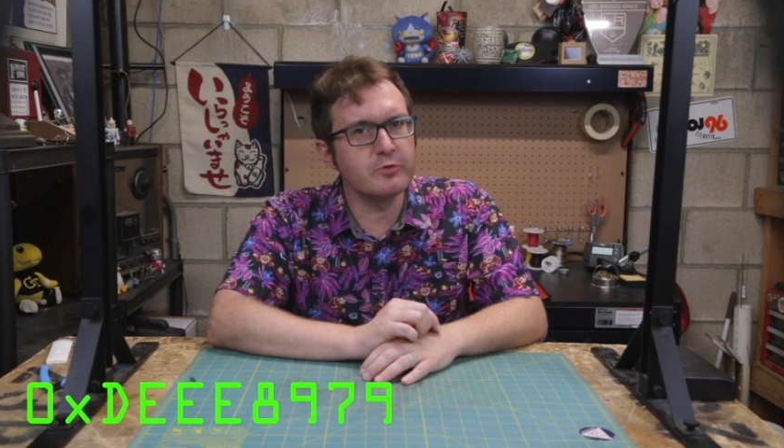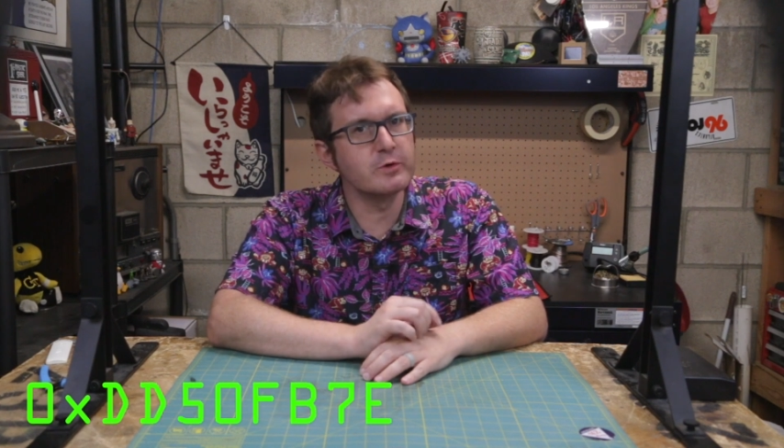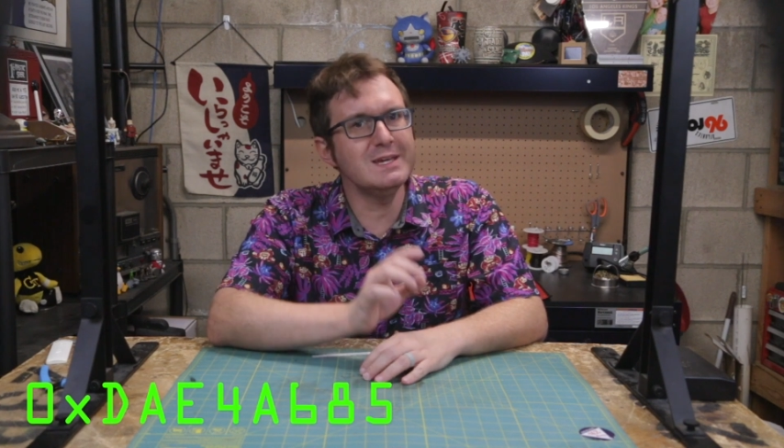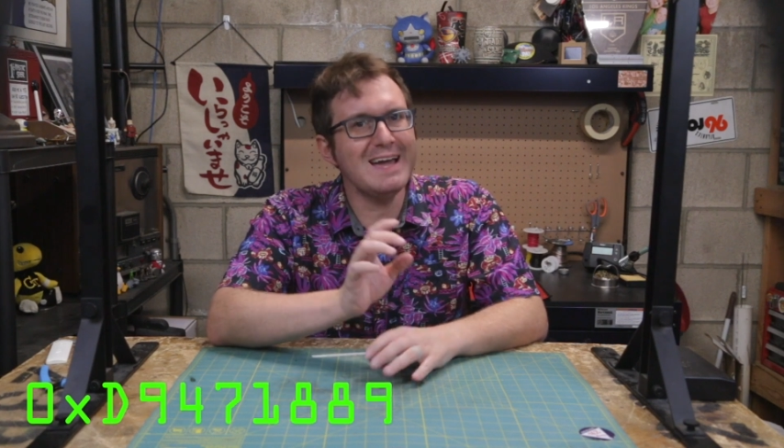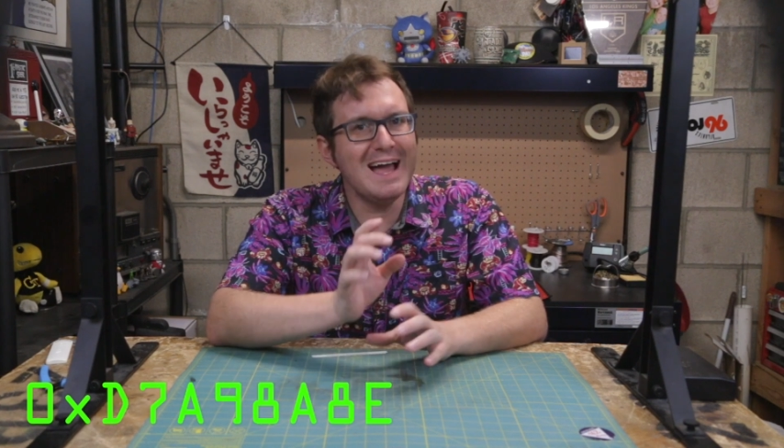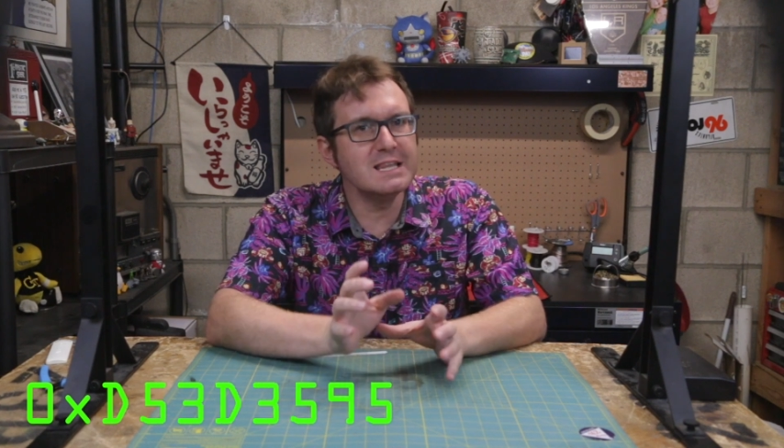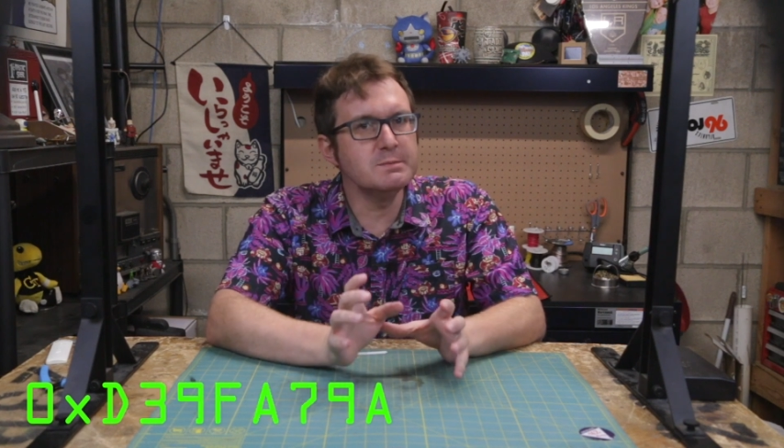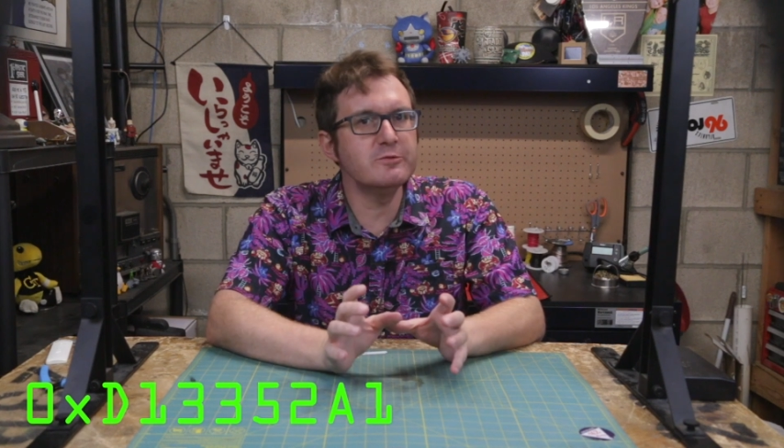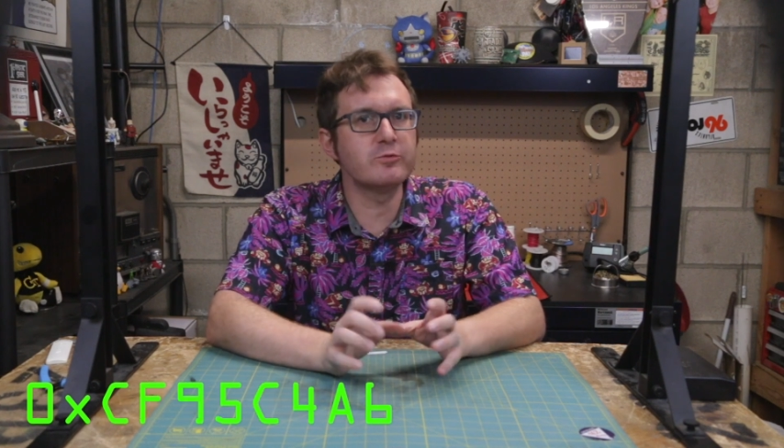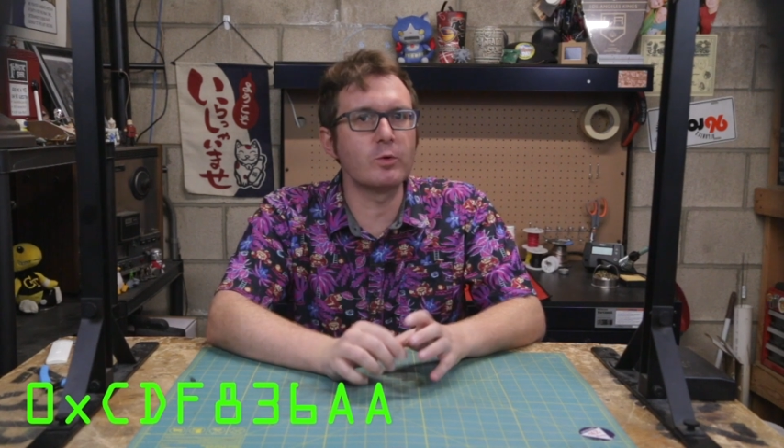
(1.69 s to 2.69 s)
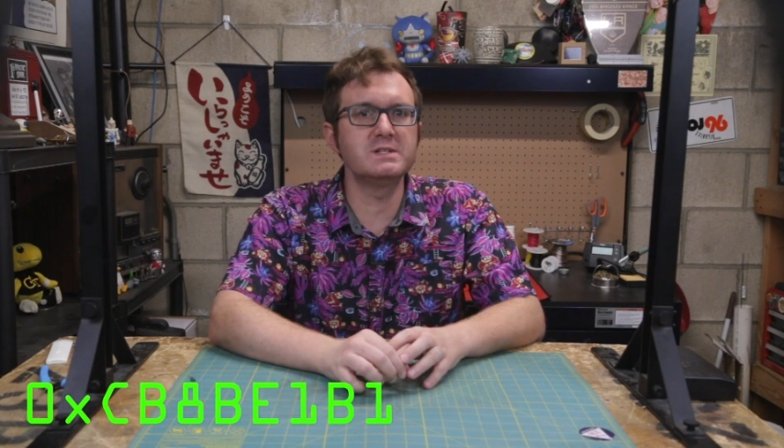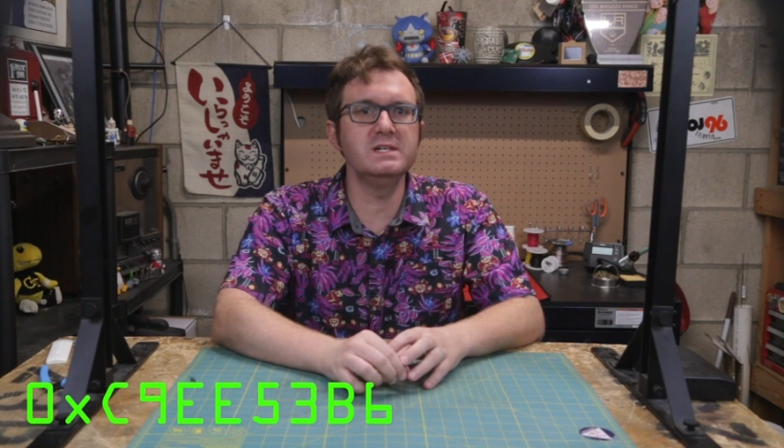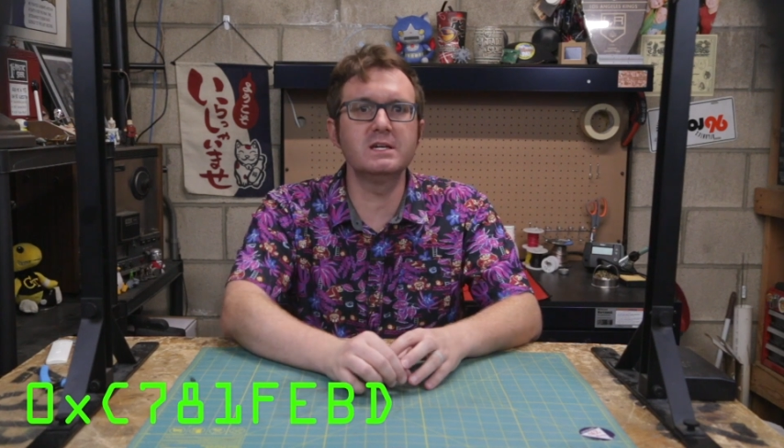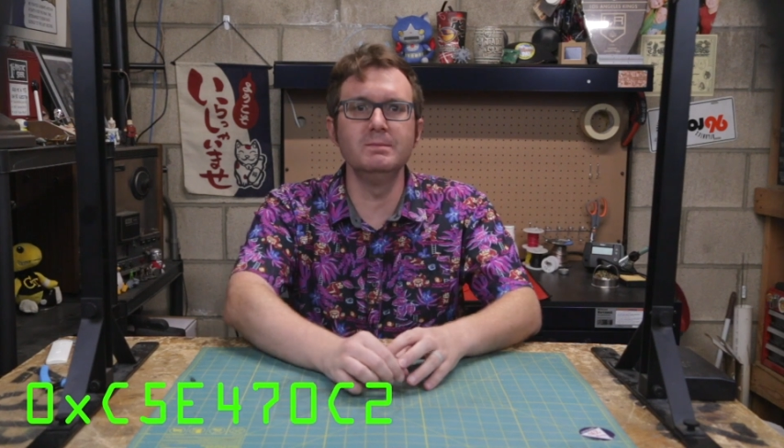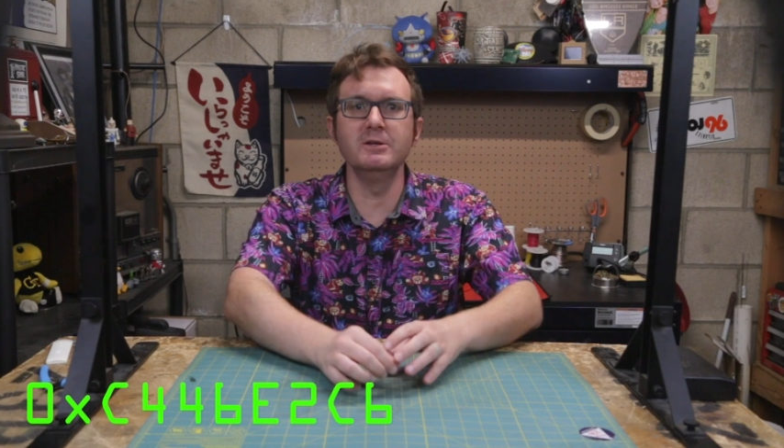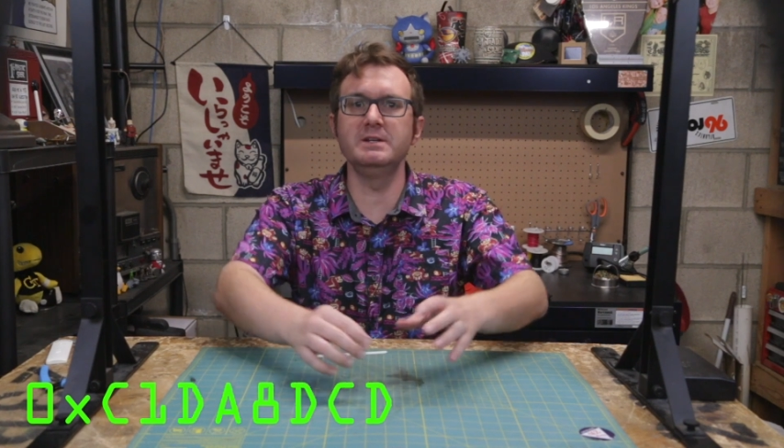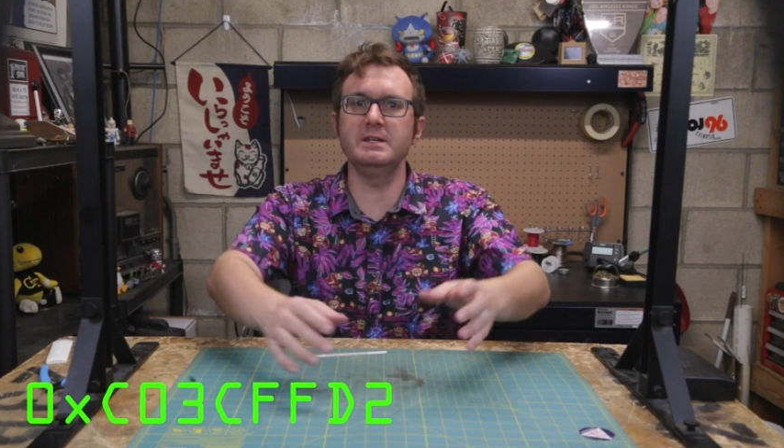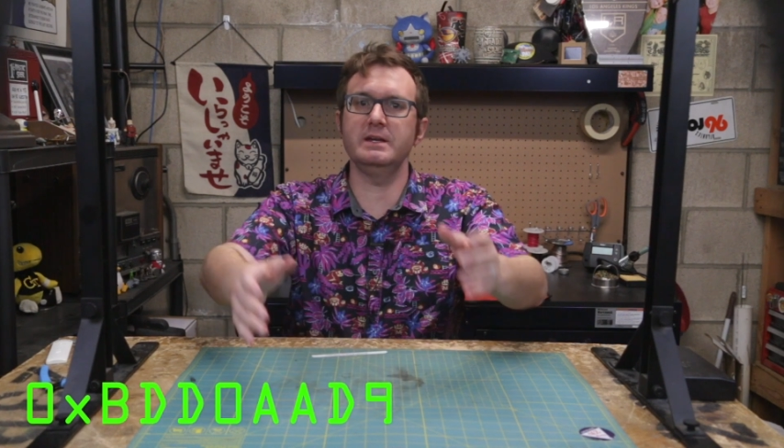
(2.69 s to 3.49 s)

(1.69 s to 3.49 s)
for the Element fourteen community,